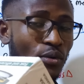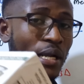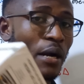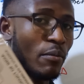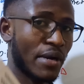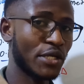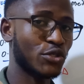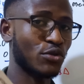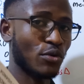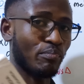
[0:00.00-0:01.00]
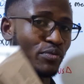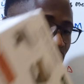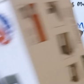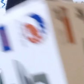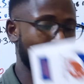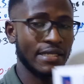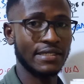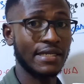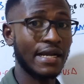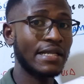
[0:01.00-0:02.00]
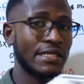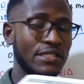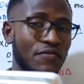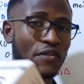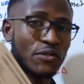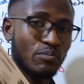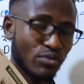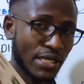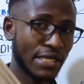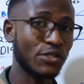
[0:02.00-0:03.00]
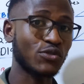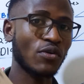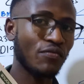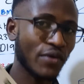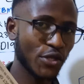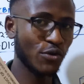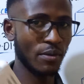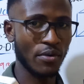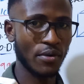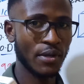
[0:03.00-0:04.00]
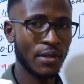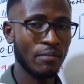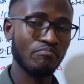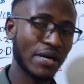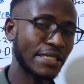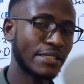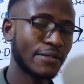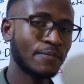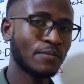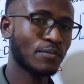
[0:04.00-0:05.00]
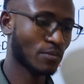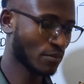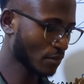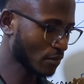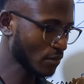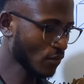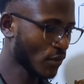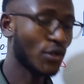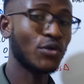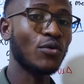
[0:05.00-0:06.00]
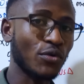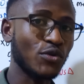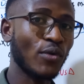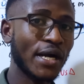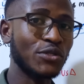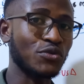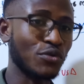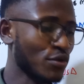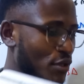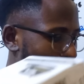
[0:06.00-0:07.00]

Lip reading: on how much you're putting inside, unless if this product is so valuable. But you would want to